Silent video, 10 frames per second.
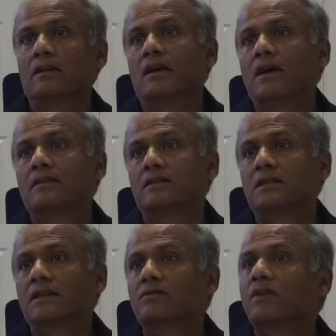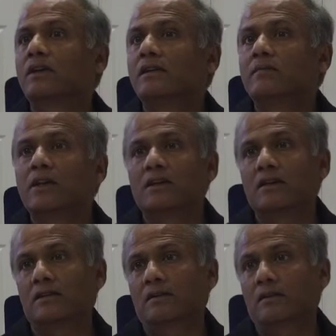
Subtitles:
I see it very limited